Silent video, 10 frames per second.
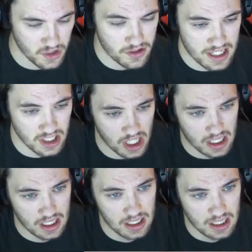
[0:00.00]
You see, look.
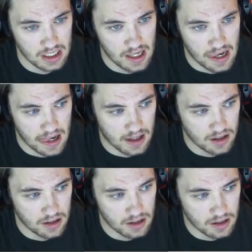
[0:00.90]

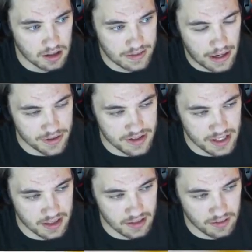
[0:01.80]

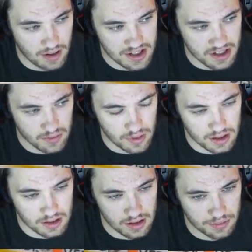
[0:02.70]
Nelson, watch this.
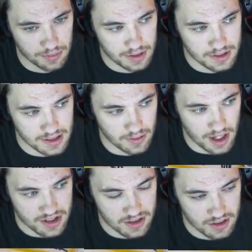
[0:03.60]
Where is he?
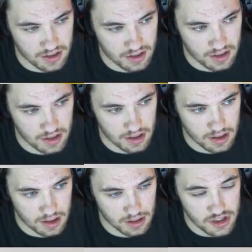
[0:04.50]
Watch.
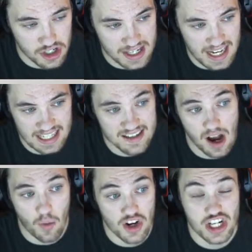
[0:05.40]
He's just standing. He's
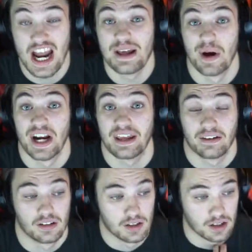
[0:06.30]
not watching anybody.
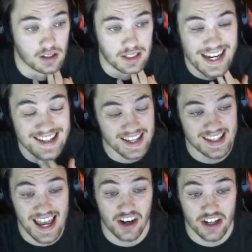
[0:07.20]
He's a
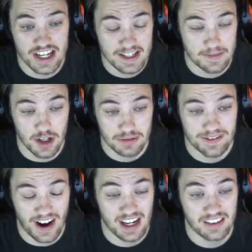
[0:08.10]
center. He's supposed to be
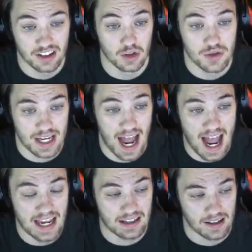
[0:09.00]
finding the loose
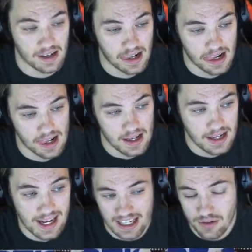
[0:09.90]
guy,
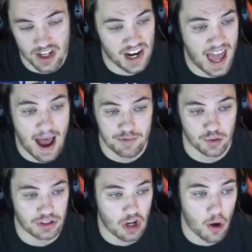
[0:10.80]
and he was on
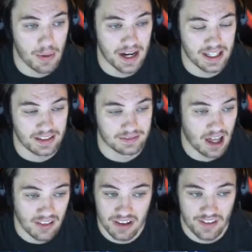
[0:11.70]
absolutely nobody.
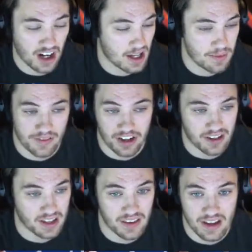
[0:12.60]
Nothing Varlamov could
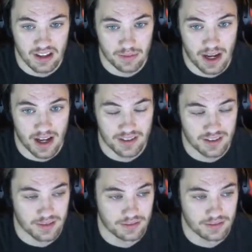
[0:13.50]
have done that, to be honest.